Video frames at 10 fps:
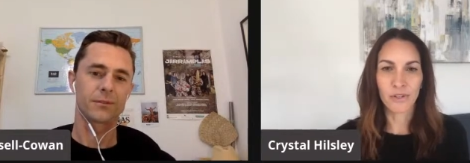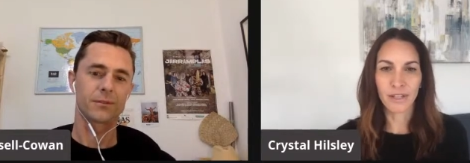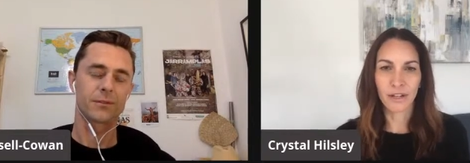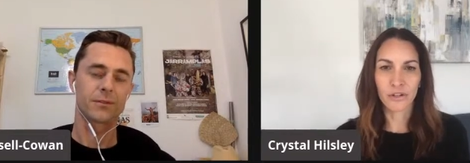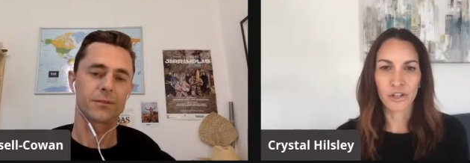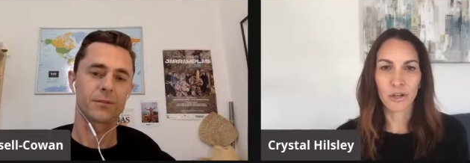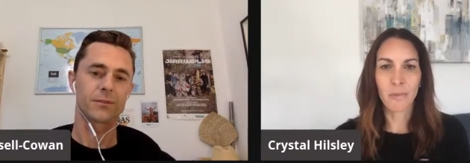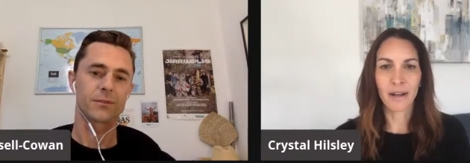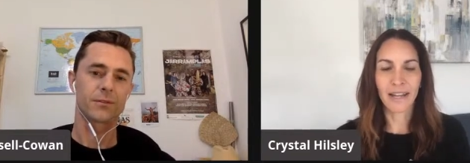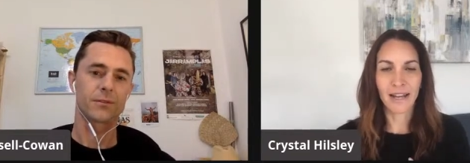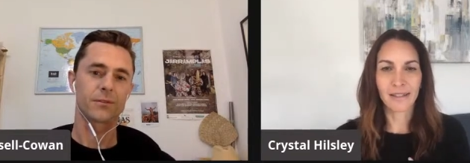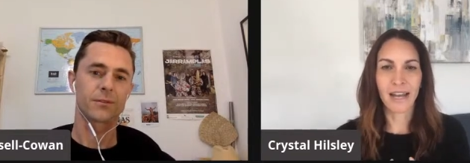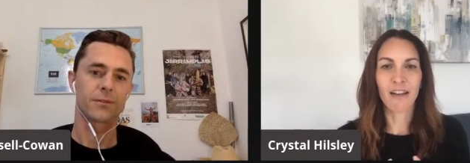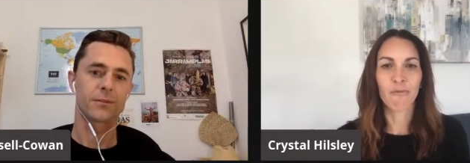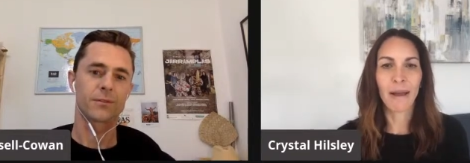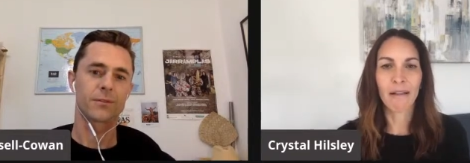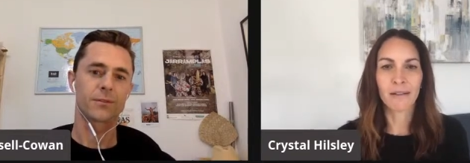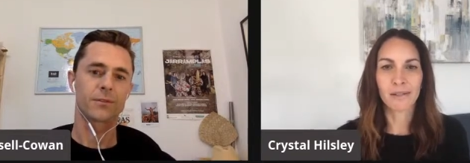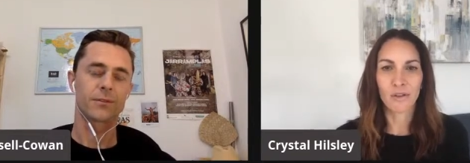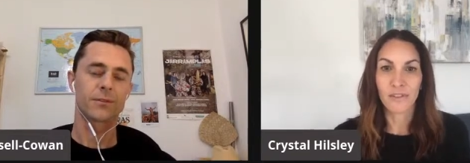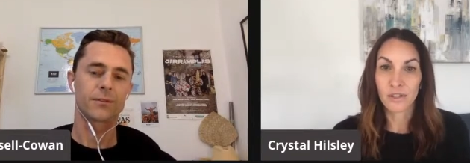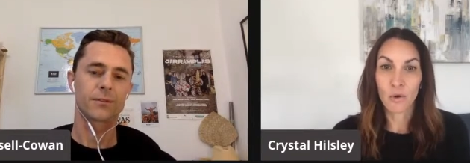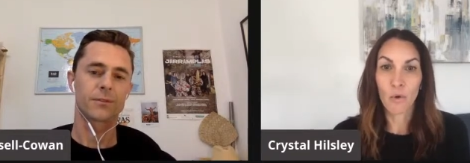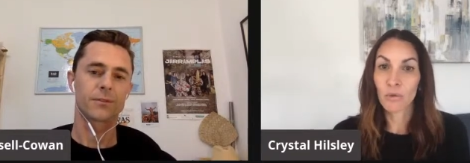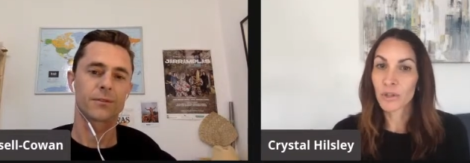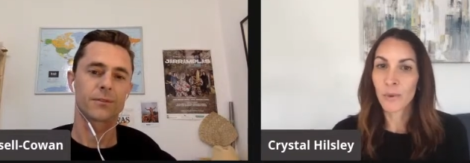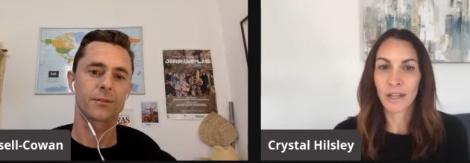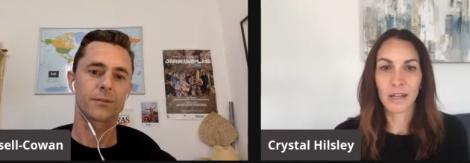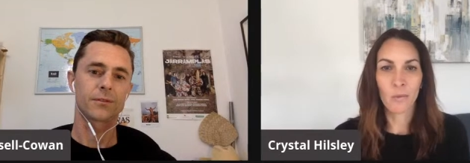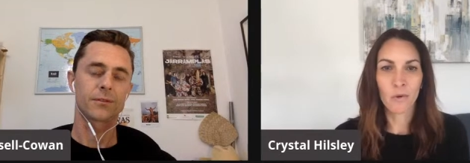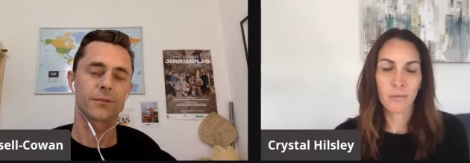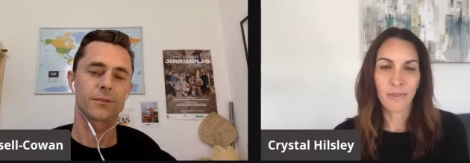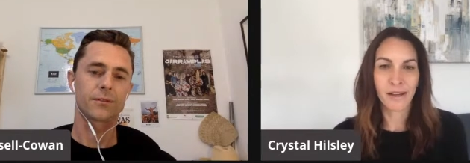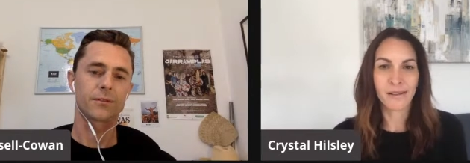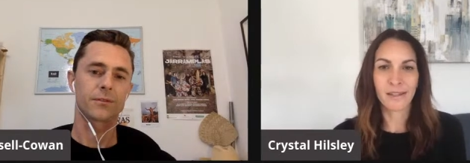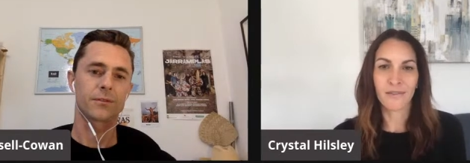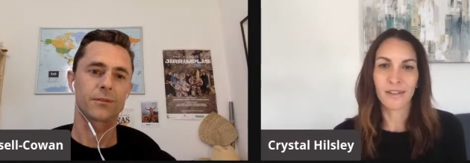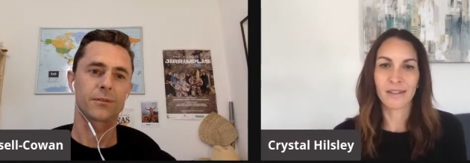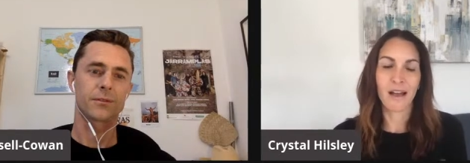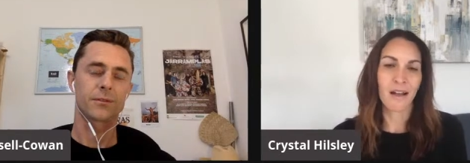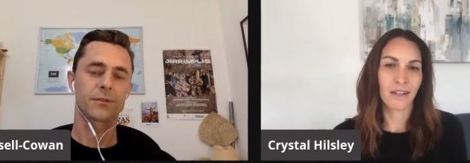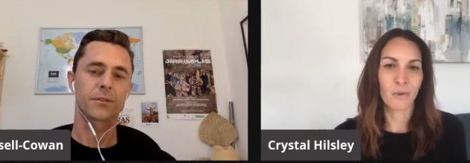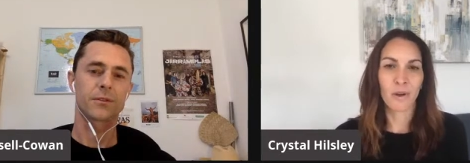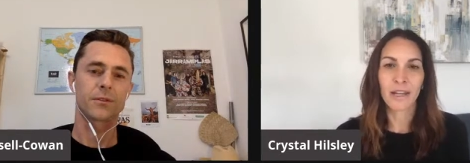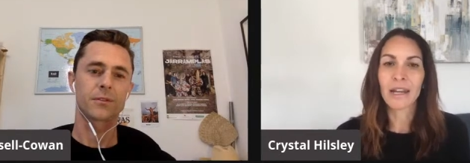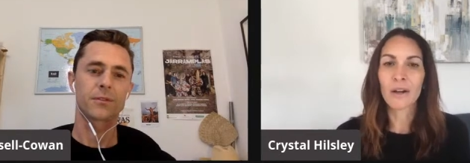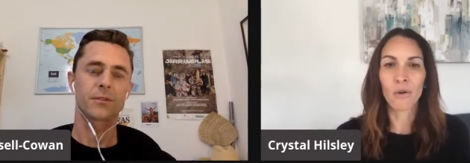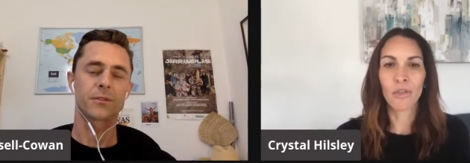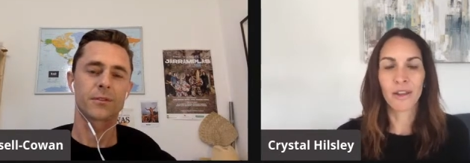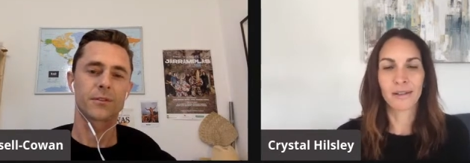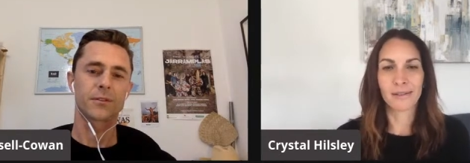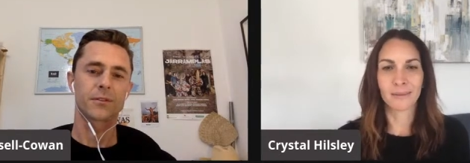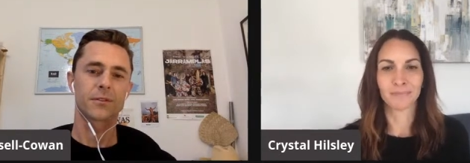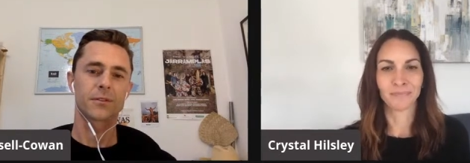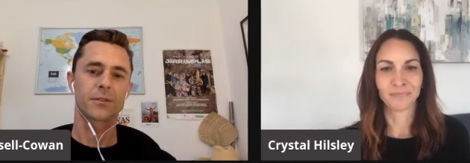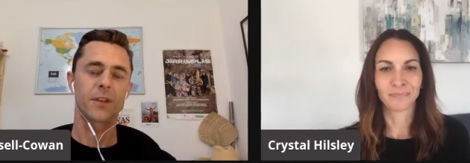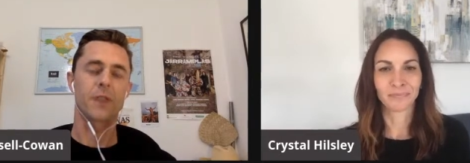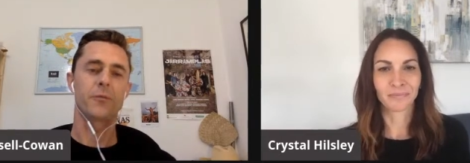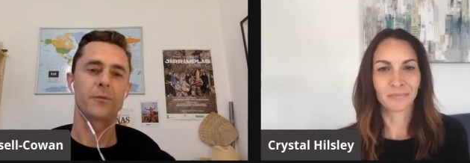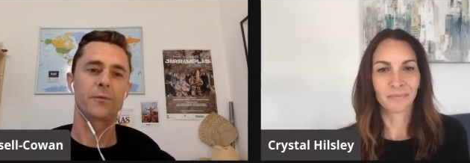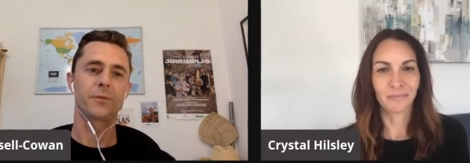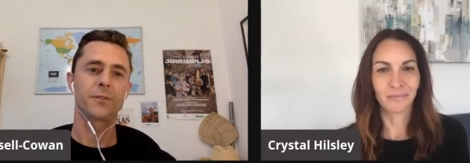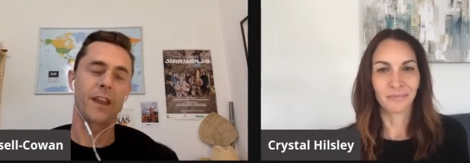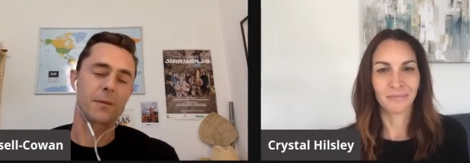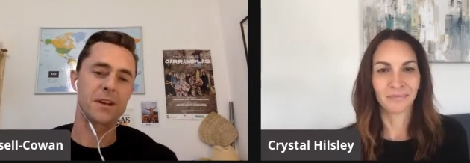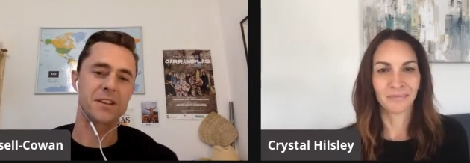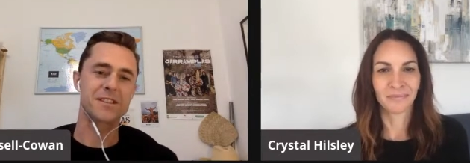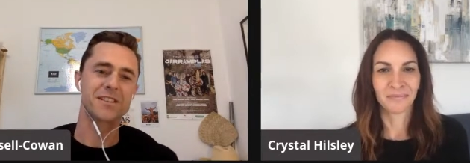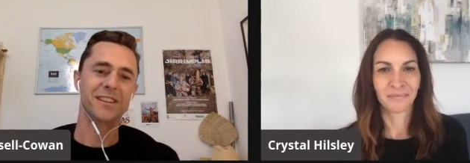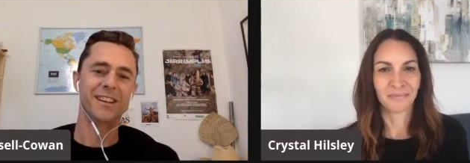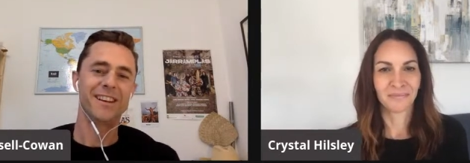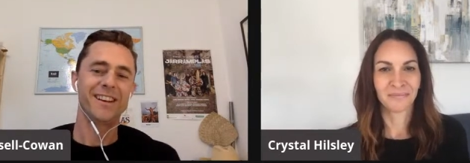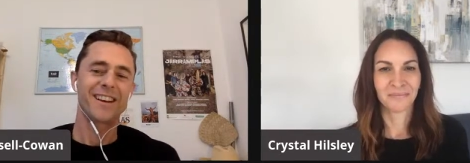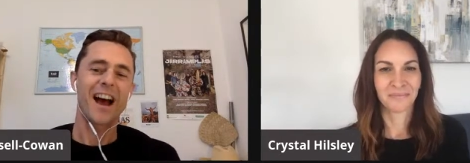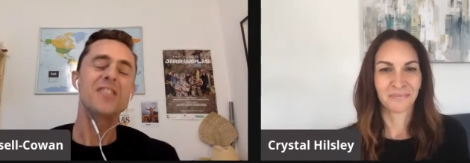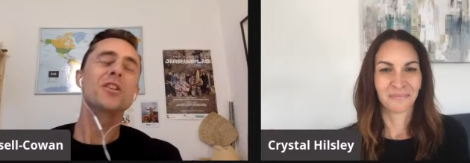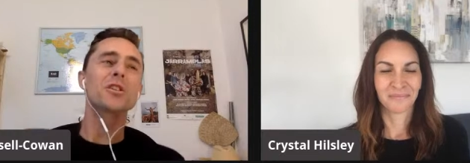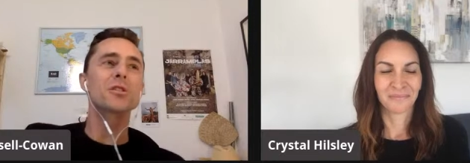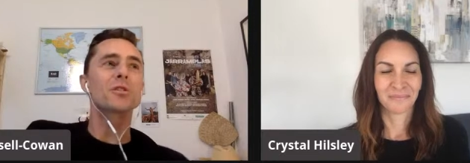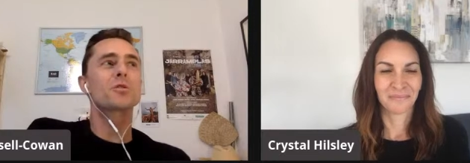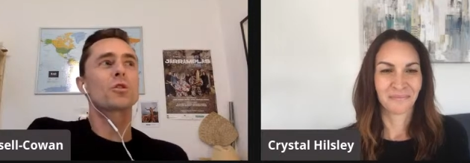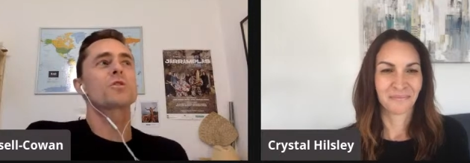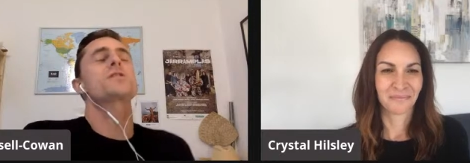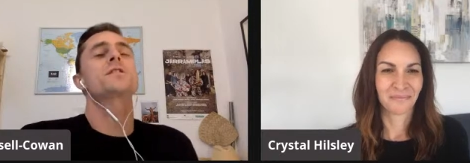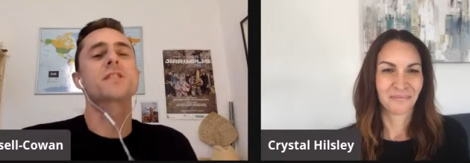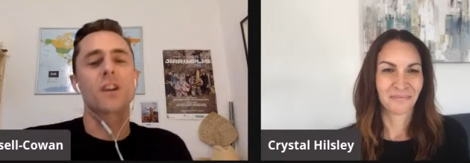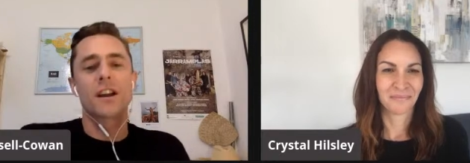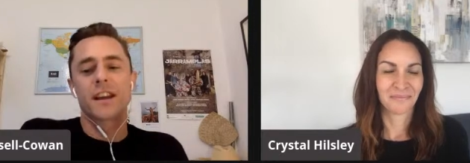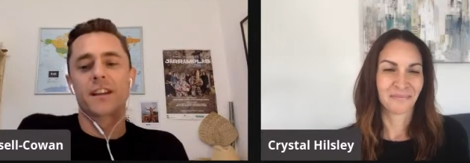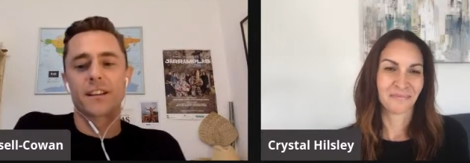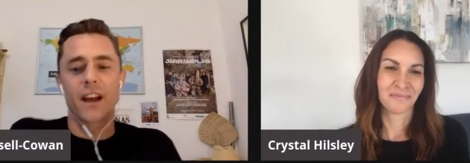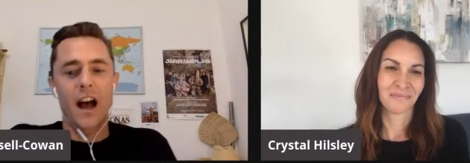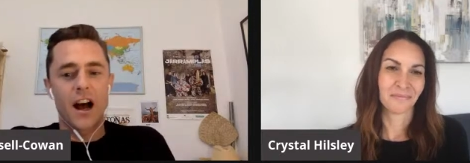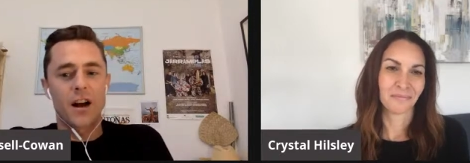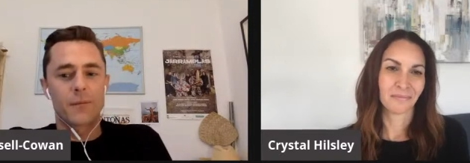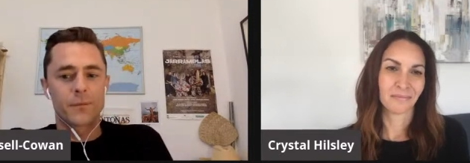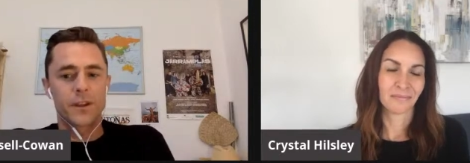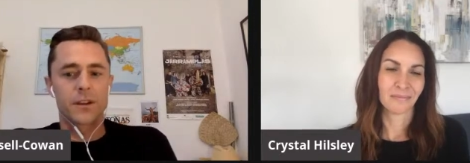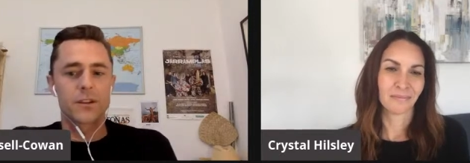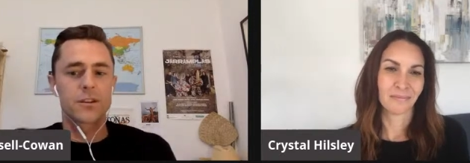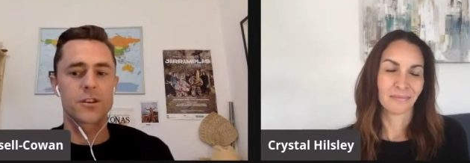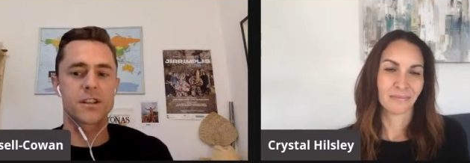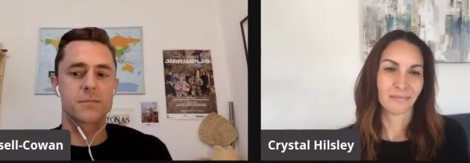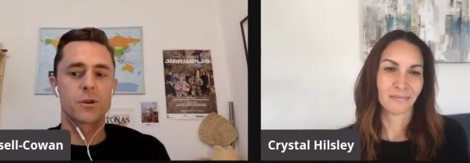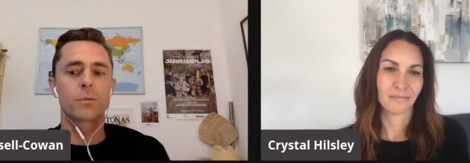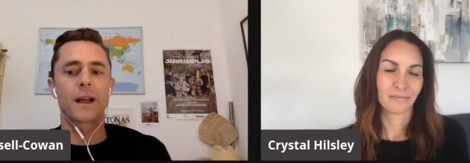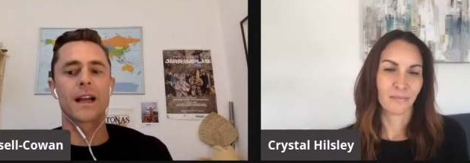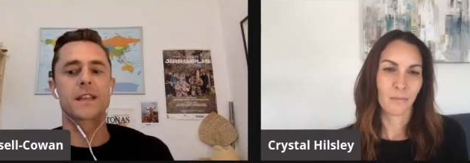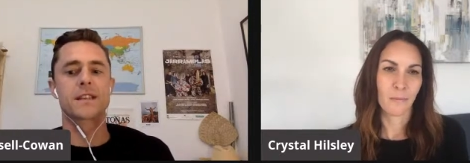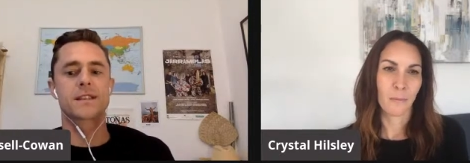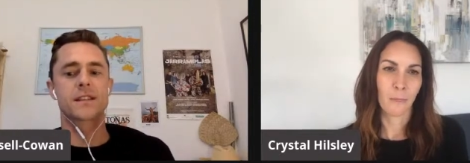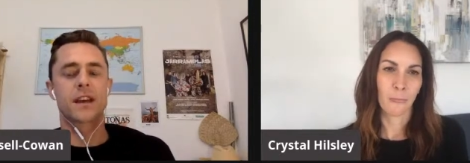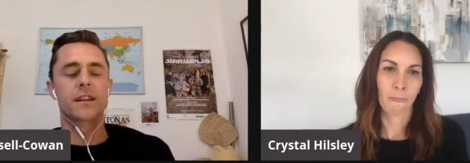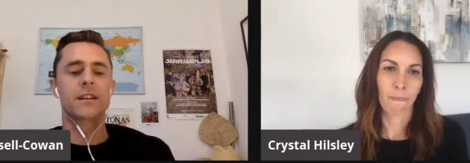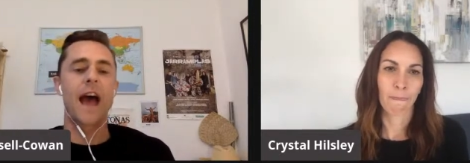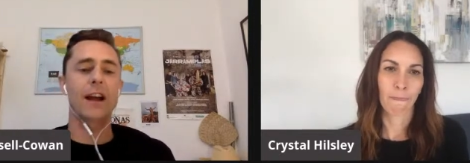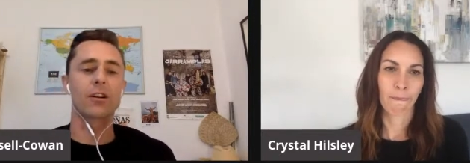Speaker 1: force energy. Your body has to have balance. So if it's cold, you want to eat warm things. If it's hot, you want to eat cold things.
Speaker 2: Yeah, no, that makes sense. And you, you are also designing. Um, you, are doing some meal plans and